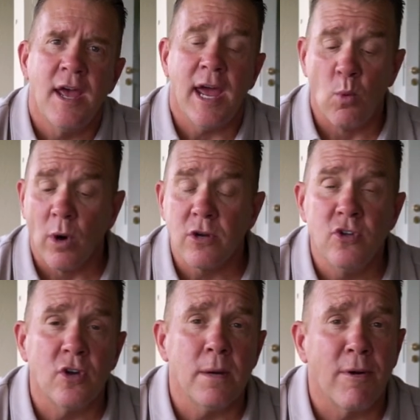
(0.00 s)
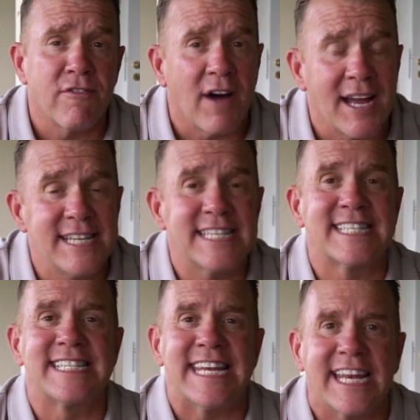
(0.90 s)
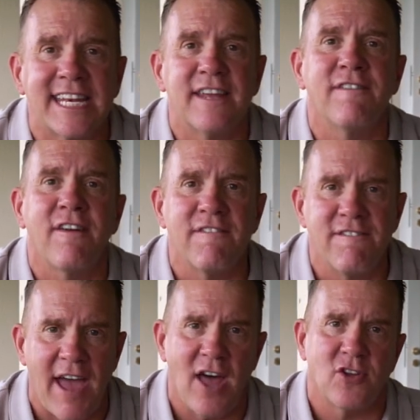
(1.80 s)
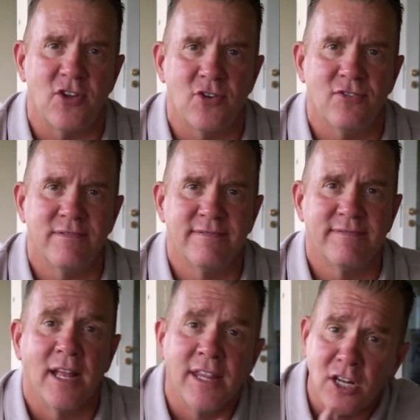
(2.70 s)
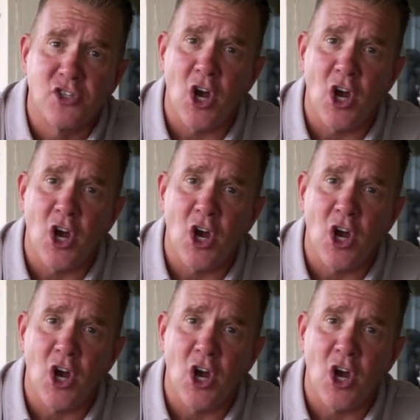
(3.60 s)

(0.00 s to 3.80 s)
and where you can provide distinctive value. Little